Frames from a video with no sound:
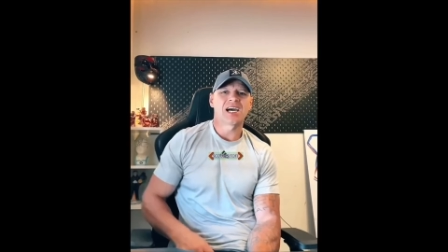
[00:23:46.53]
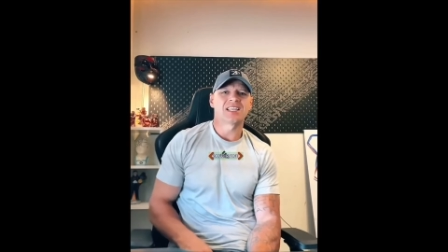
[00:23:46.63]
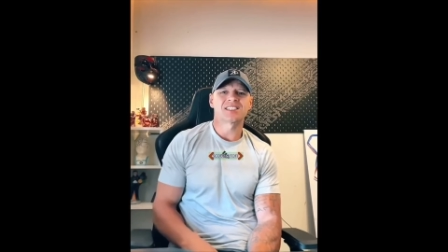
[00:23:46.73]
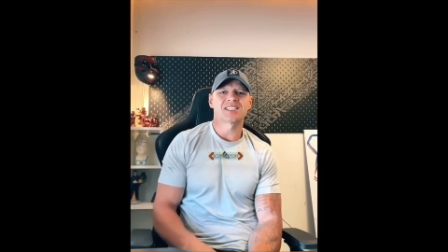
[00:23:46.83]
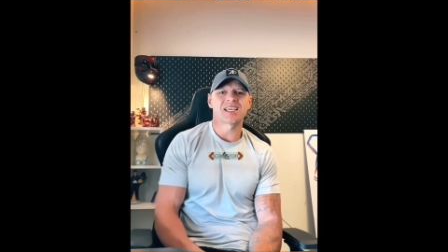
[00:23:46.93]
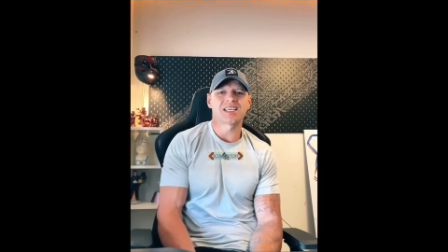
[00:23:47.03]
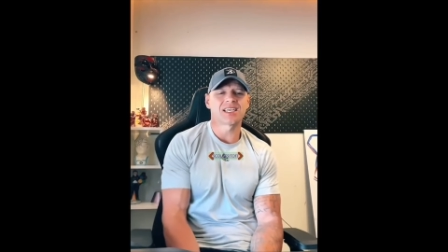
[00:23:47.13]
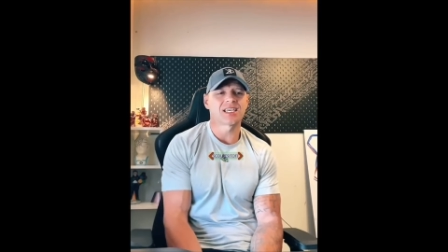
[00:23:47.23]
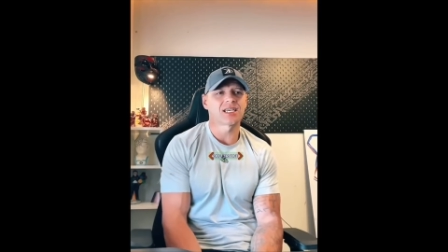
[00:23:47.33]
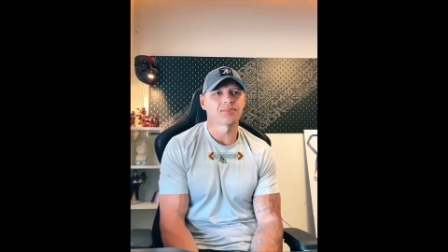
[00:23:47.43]
And it's like
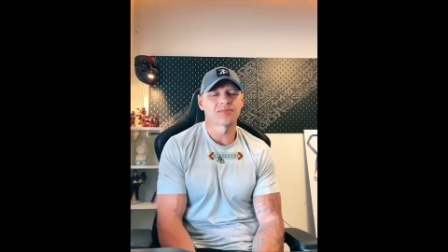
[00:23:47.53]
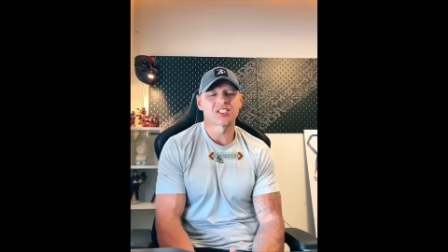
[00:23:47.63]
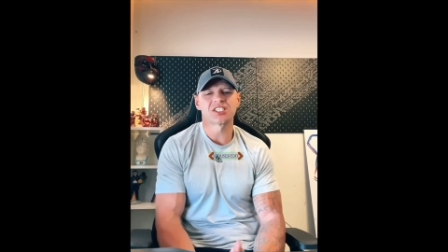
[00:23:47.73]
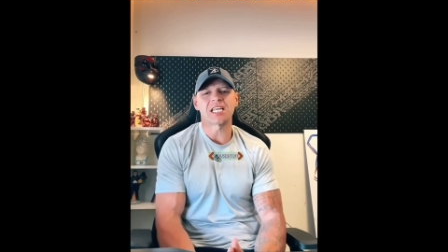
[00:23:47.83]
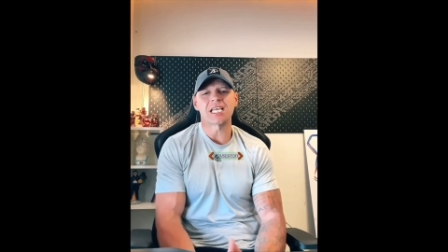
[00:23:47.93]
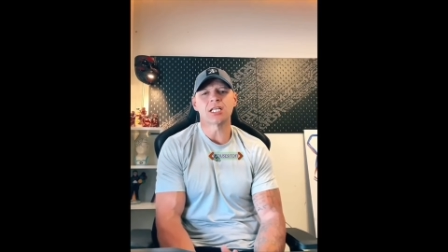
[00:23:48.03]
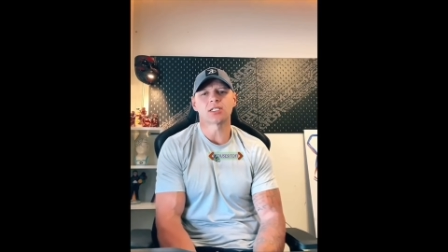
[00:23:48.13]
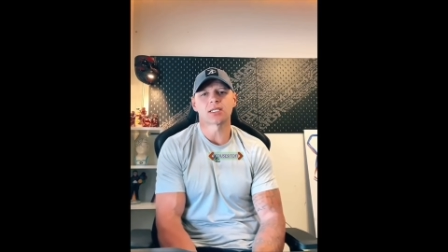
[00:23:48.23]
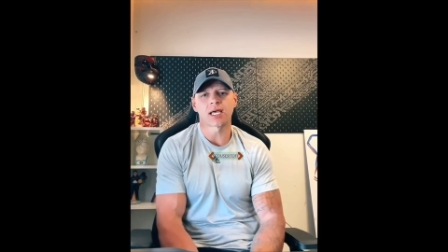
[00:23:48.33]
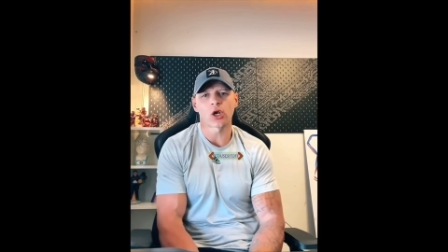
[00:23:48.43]

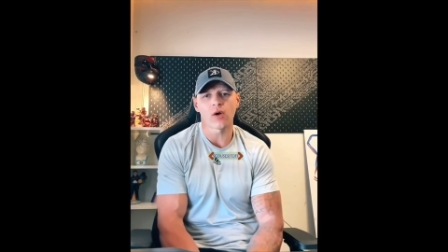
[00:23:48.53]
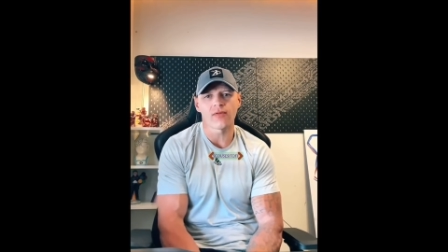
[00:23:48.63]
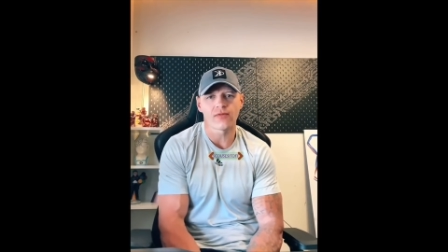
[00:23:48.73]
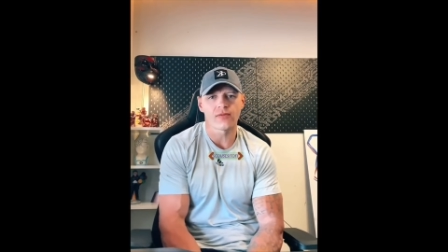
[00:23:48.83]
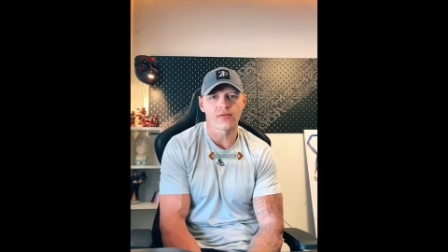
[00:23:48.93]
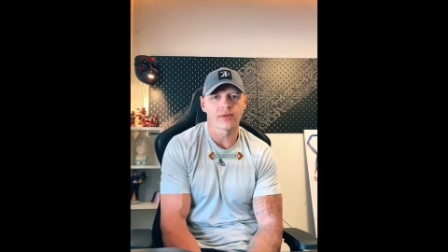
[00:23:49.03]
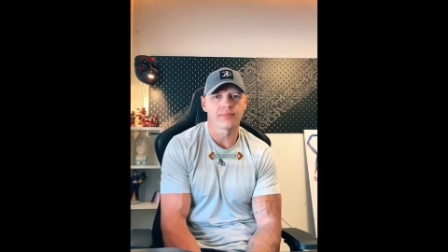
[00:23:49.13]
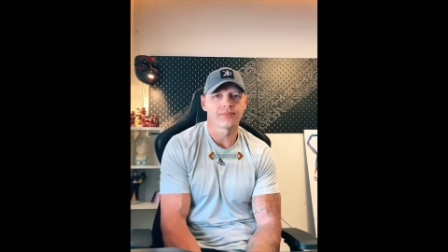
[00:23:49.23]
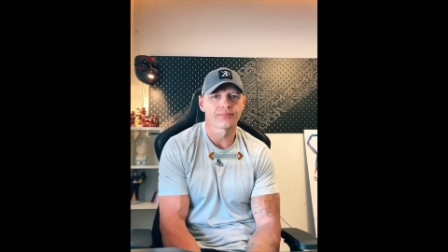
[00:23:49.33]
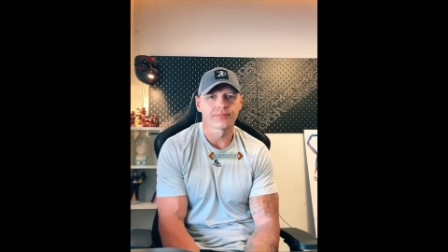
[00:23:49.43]
steel to get off.
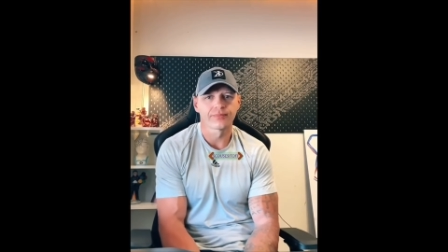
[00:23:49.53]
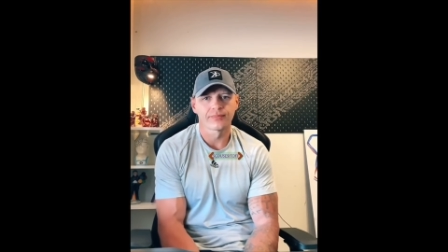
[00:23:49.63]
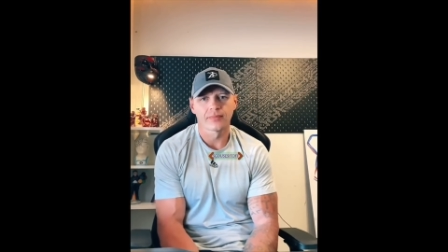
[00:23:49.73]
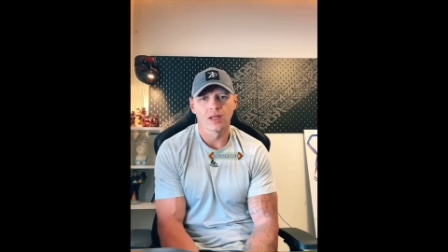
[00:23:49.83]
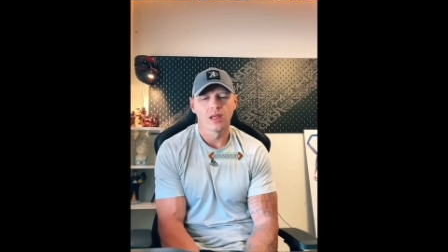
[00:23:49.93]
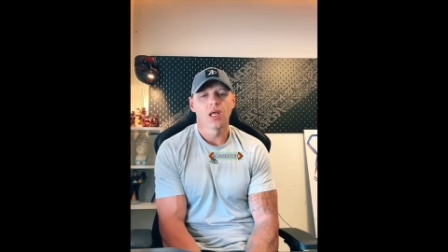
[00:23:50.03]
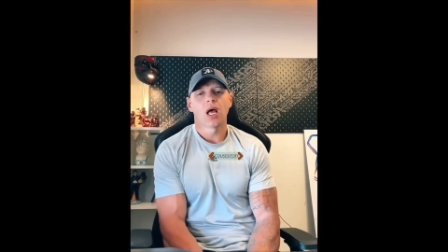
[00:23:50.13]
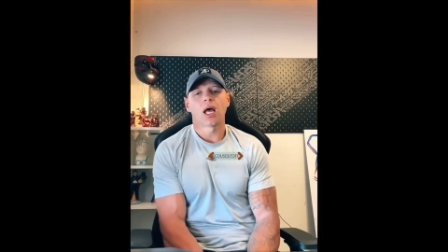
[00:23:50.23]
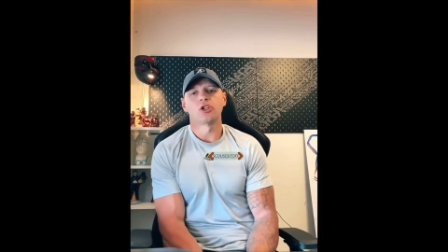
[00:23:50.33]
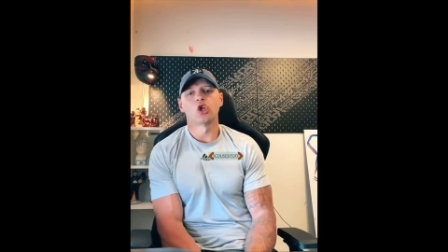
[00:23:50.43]

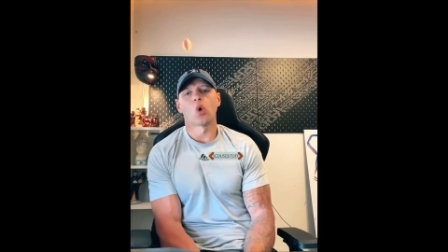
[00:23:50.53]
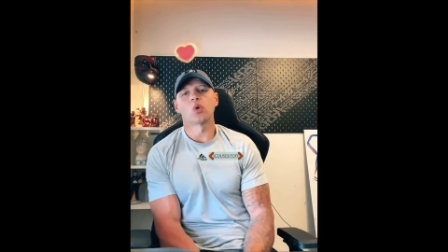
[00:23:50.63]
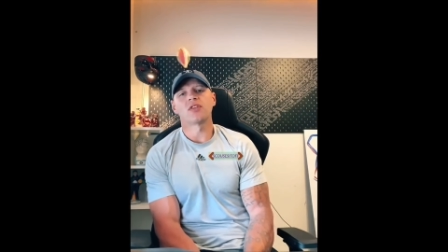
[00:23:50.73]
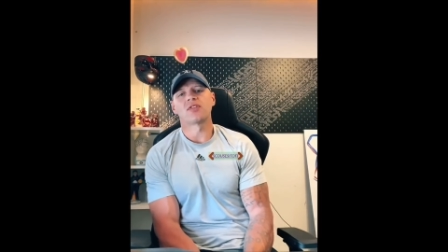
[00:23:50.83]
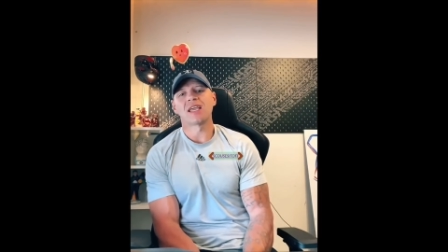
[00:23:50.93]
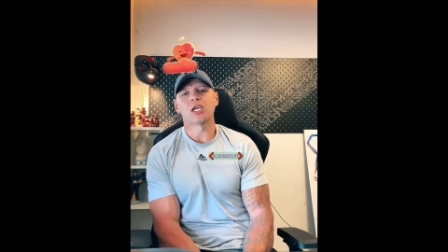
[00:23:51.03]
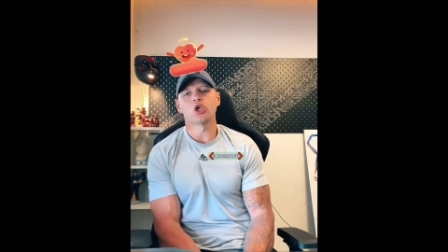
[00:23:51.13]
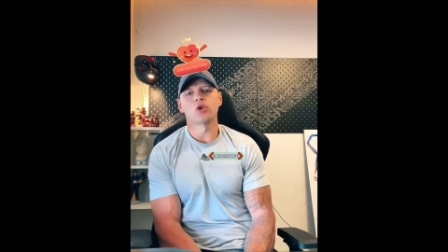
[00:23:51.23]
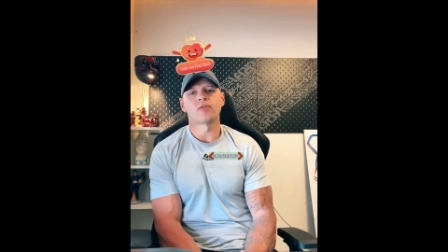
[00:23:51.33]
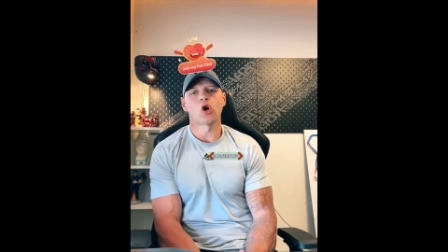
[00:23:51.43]
And the only thing
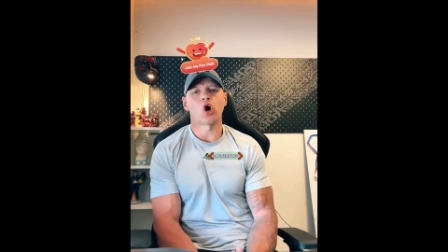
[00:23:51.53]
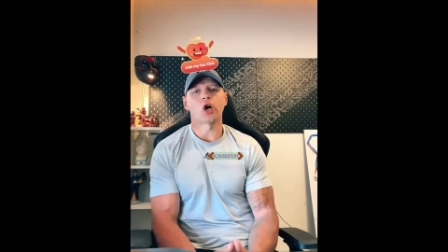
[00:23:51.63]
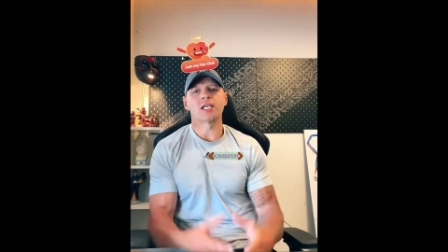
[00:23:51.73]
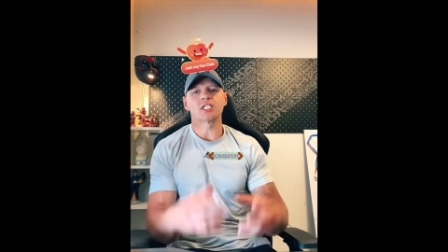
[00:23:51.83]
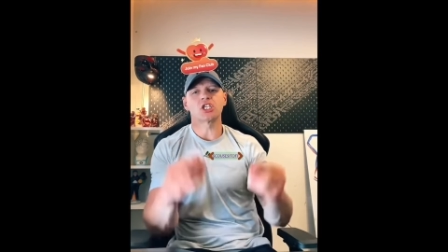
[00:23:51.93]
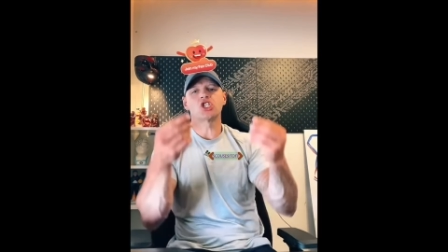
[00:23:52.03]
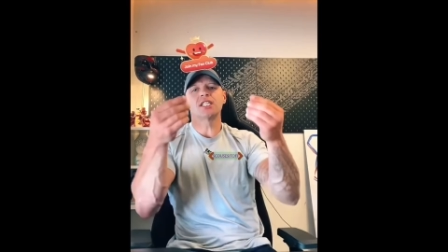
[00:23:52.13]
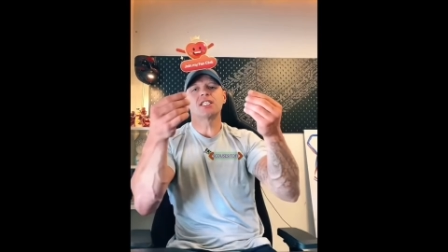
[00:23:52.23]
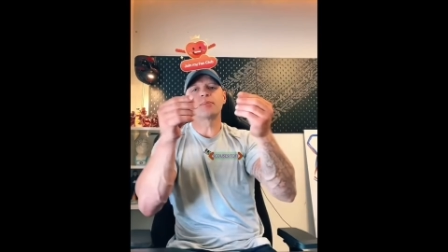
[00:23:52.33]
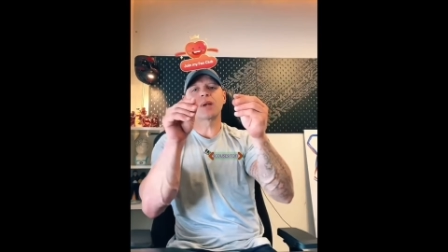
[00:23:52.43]
you've got is a
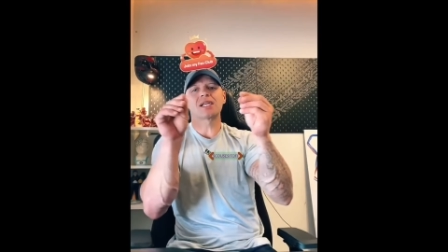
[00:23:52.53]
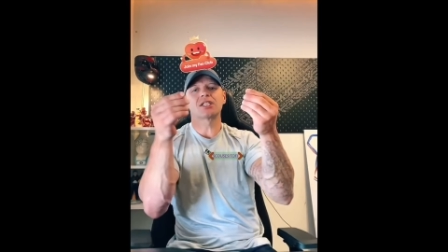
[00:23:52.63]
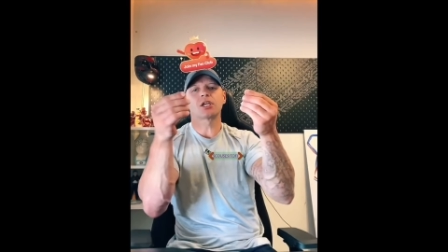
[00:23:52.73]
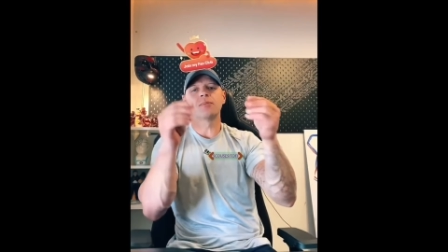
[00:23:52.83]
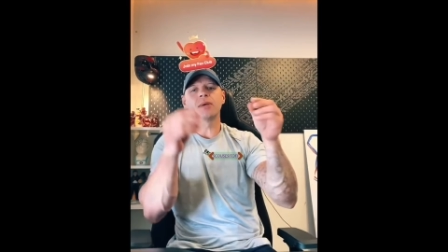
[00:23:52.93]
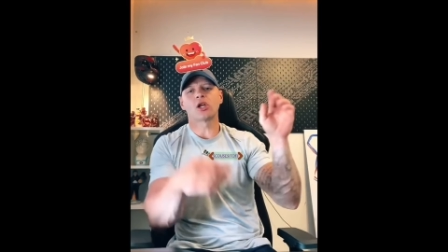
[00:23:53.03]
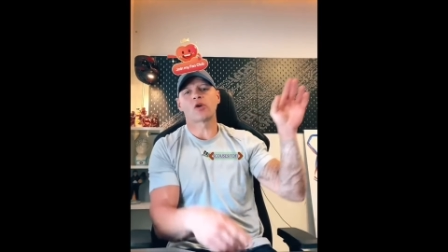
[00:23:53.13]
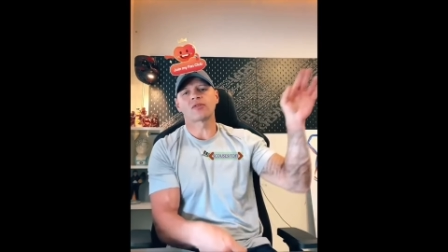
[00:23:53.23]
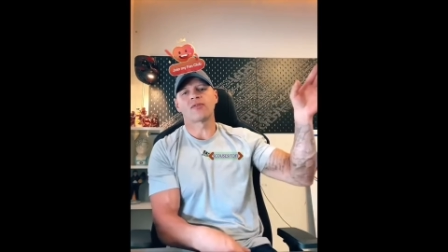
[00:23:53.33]
shitty plastic mirror